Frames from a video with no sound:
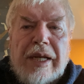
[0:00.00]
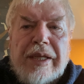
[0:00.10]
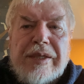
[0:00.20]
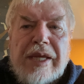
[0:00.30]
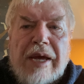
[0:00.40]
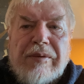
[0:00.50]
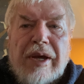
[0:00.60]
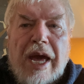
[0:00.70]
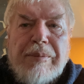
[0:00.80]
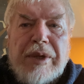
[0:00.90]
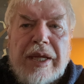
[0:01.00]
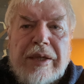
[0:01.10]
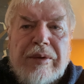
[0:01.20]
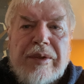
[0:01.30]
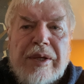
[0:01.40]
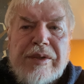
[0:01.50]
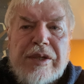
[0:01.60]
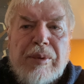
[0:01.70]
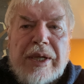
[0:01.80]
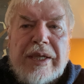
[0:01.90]
Let us have a happy
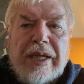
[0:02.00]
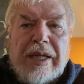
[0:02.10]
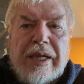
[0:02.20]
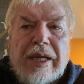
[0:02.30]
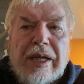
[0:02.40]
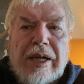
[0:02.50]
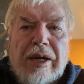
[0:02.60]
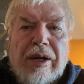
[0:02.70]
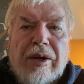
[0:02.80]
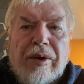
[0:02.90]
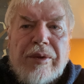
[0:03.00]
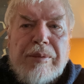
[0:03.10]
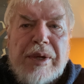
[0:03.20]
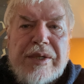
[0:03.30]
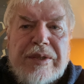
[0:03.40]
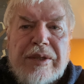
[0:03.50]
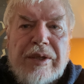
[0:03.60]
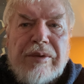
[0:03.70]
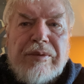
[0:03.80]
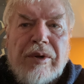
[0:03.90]
2020. All the best
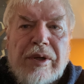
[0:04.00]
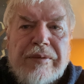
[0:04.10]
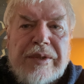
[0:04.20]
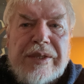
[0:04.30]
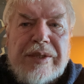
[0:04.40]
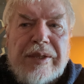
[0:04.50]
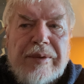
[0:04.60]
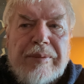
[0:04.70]
for all of us.